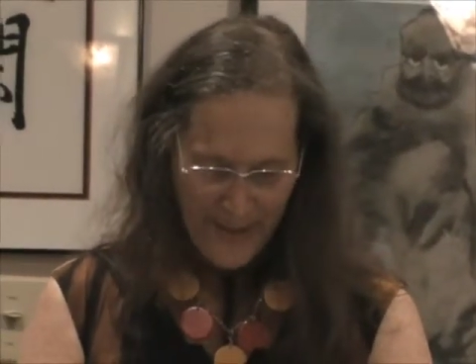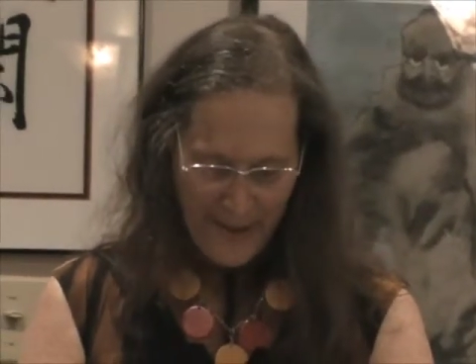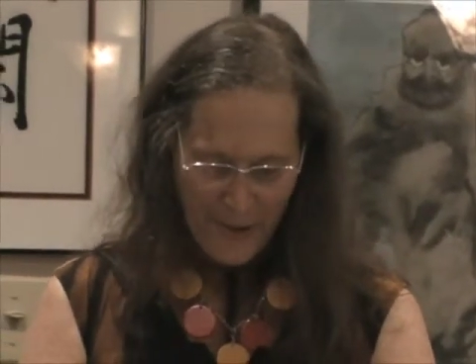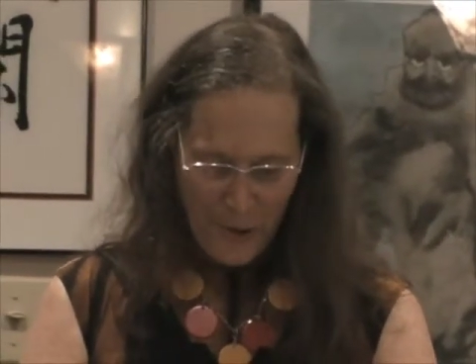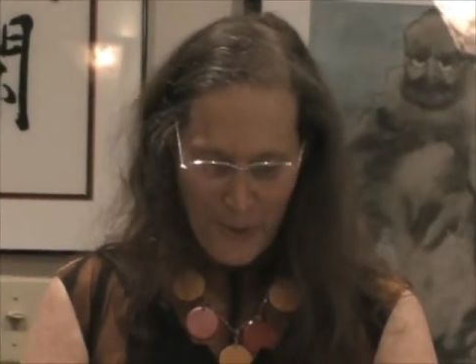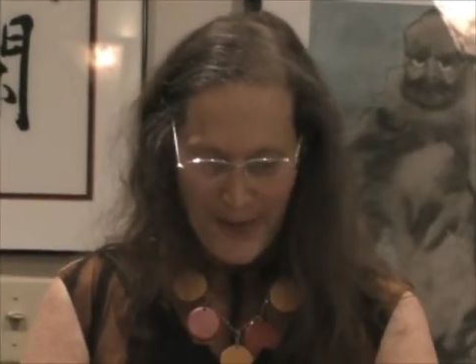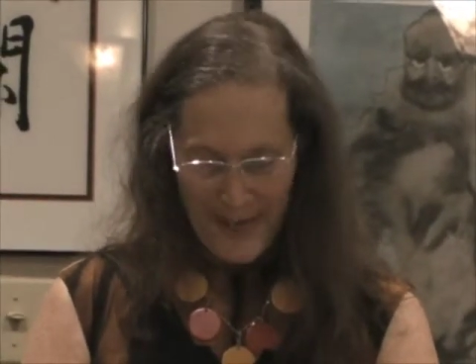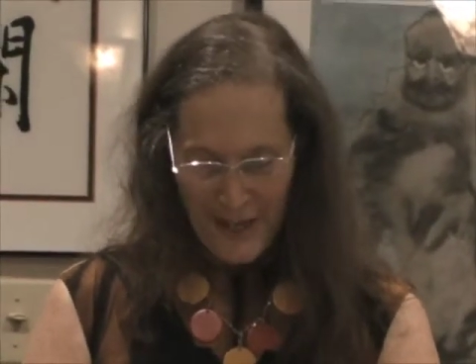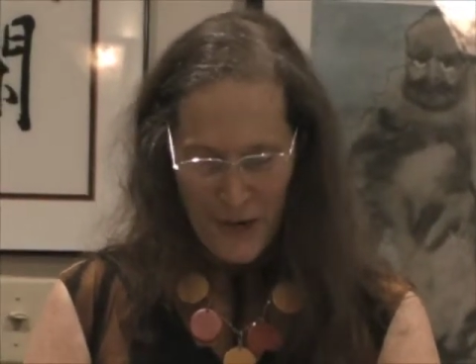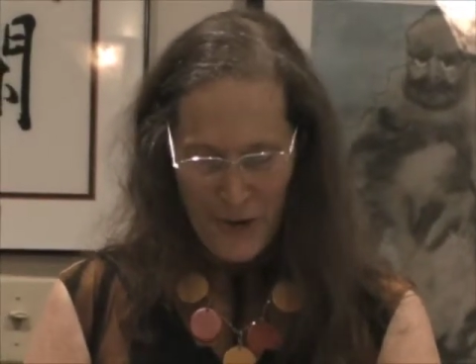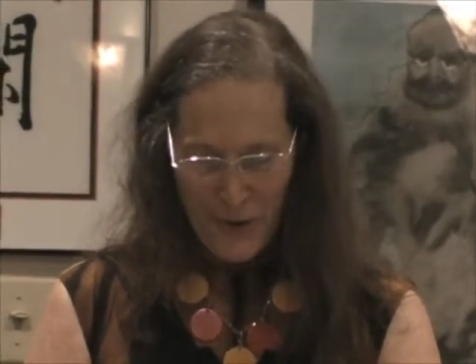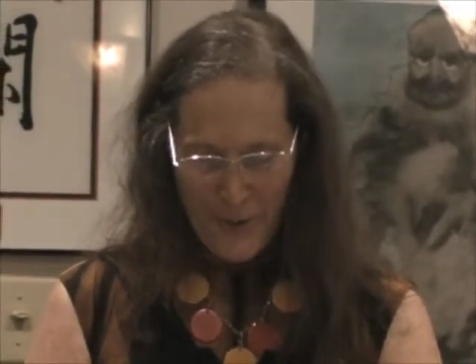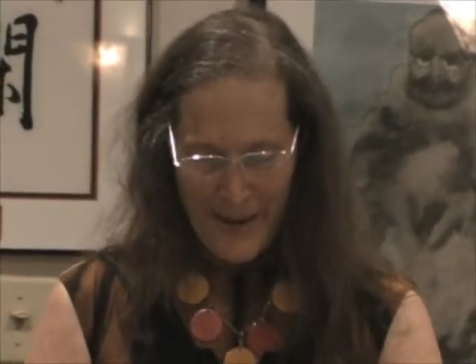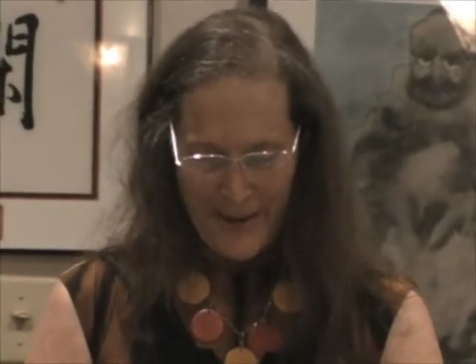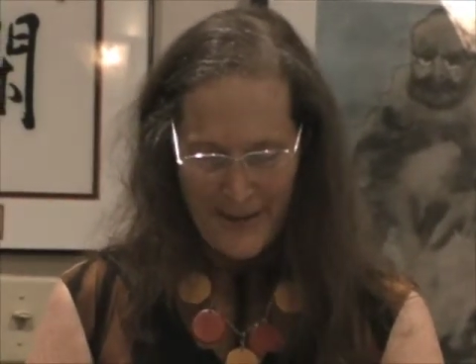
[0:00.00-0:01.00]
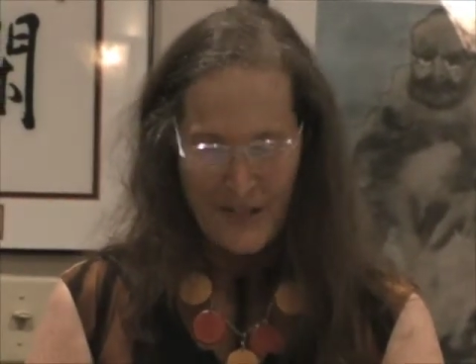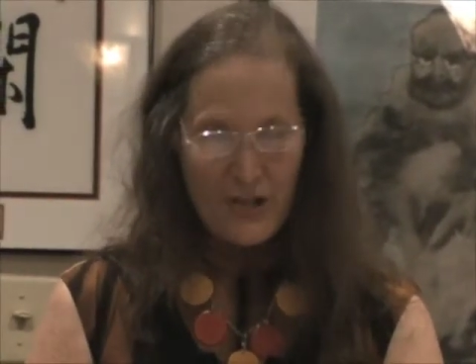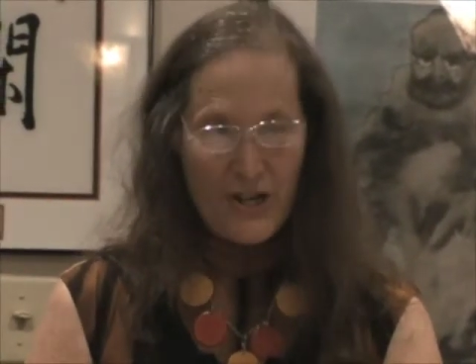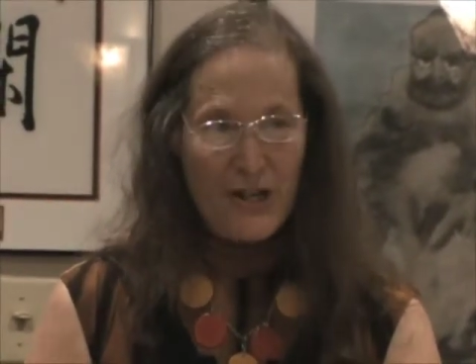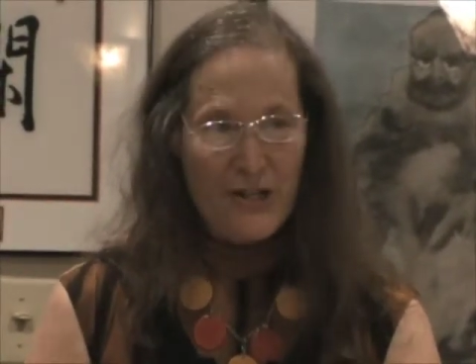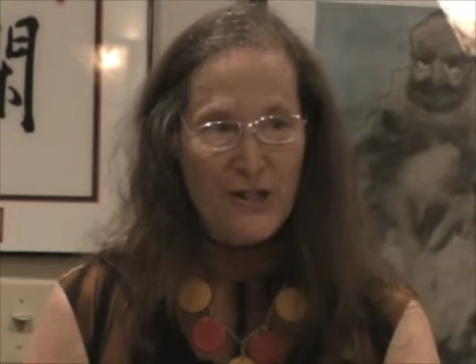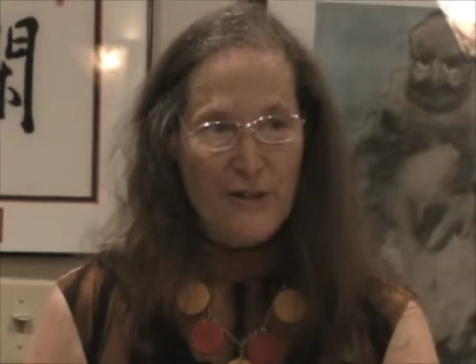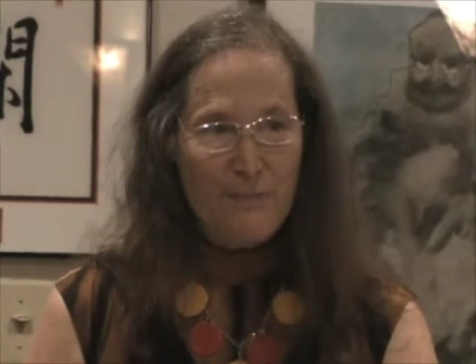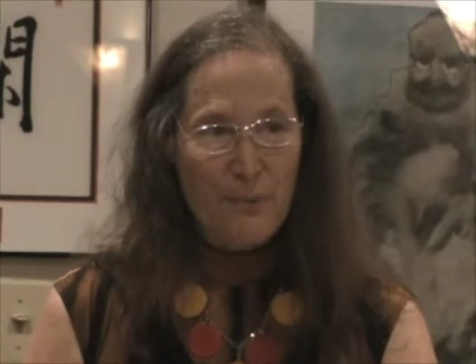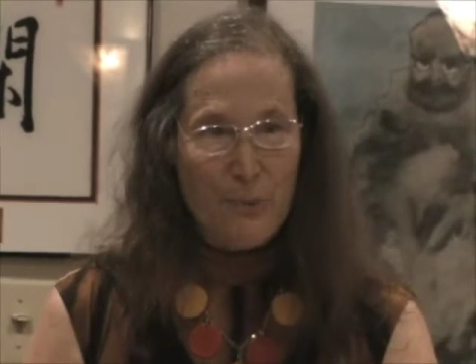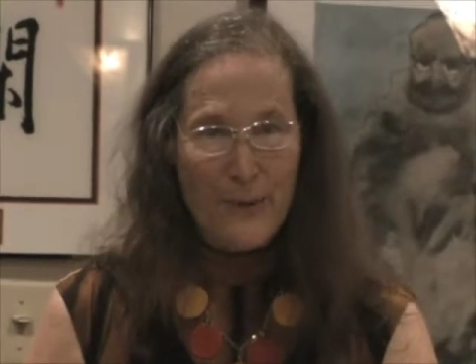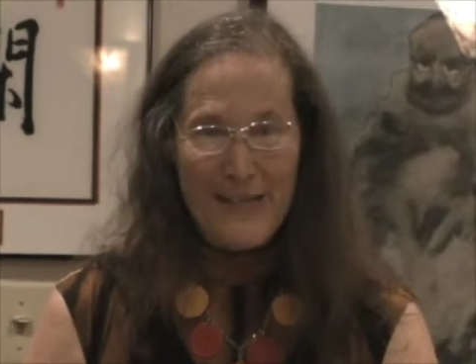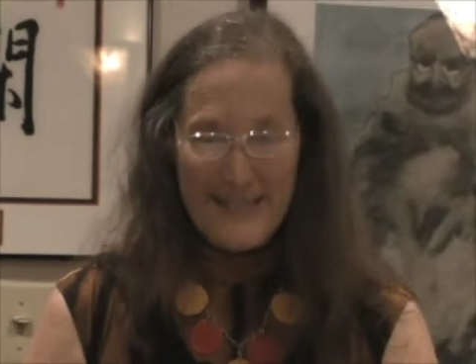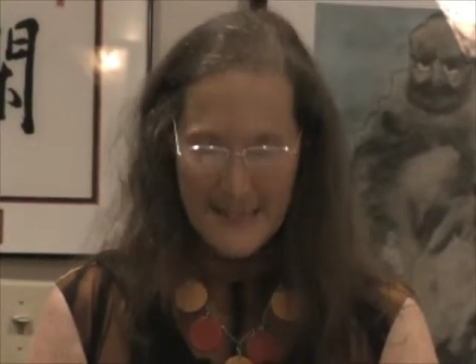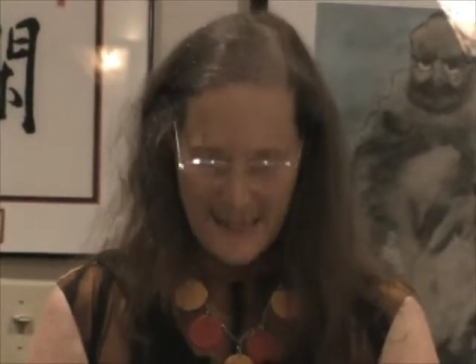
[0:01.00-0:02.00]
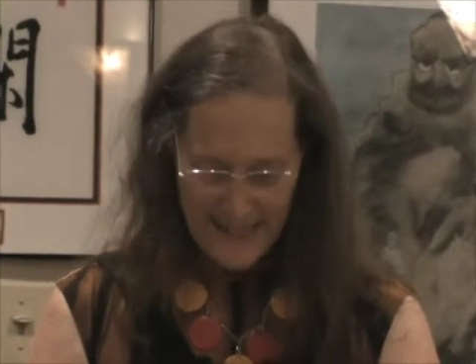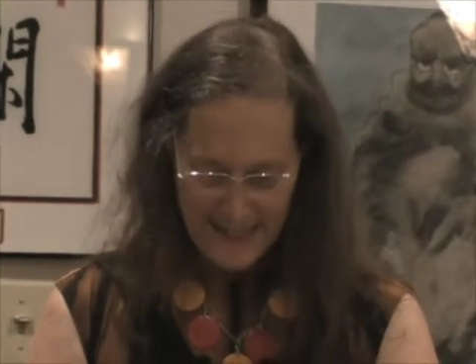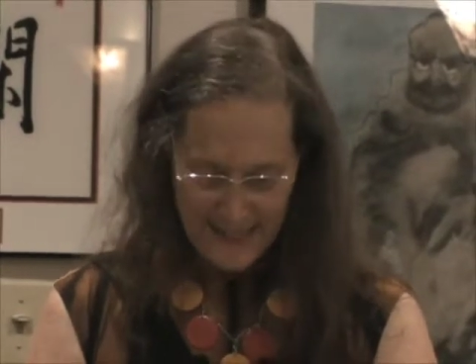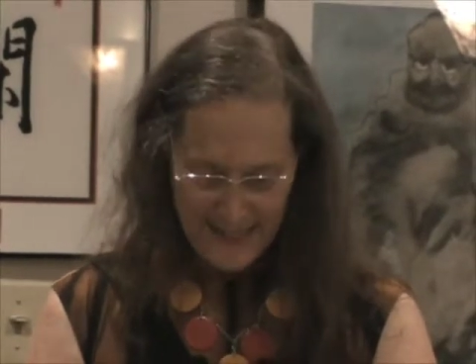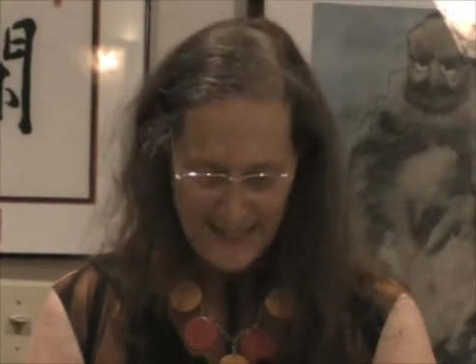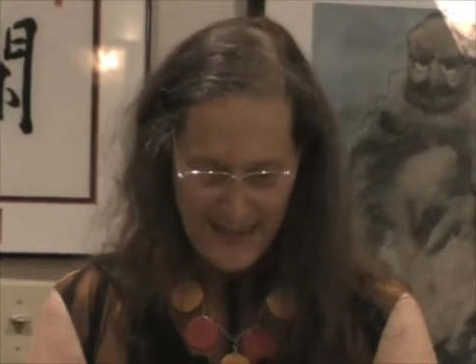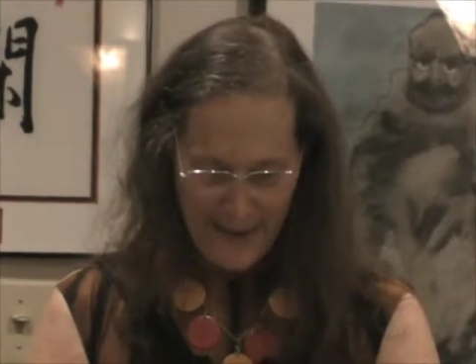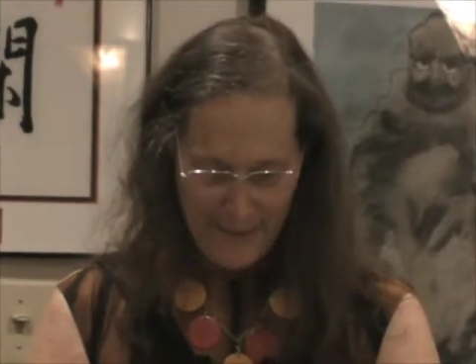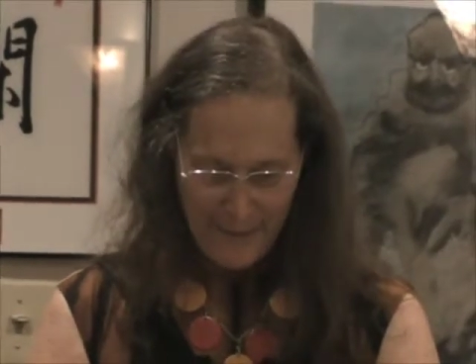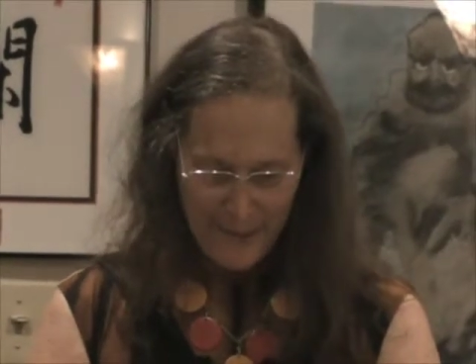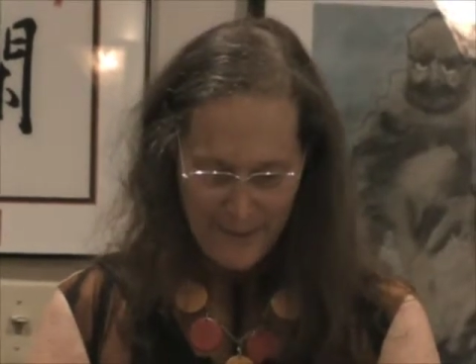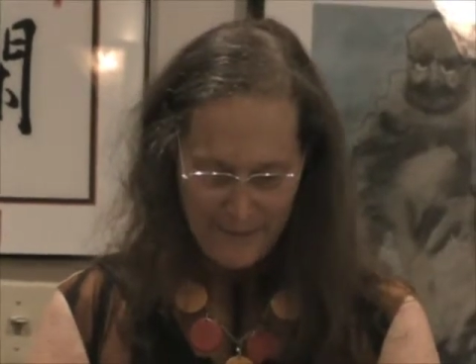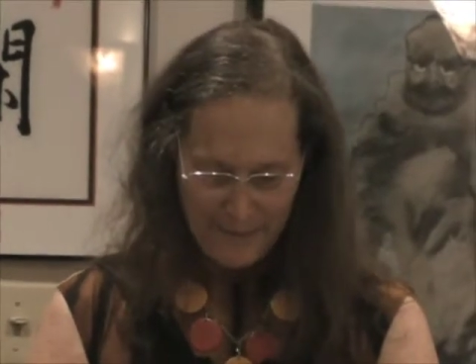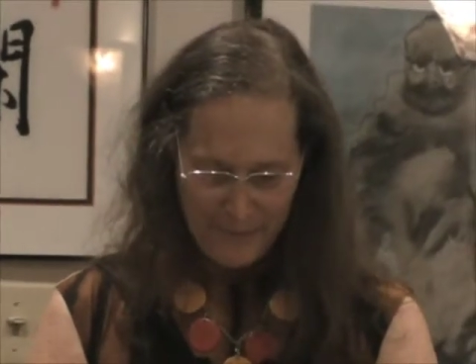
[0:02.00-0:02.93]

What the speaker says: Or I can go around injecting poison into them.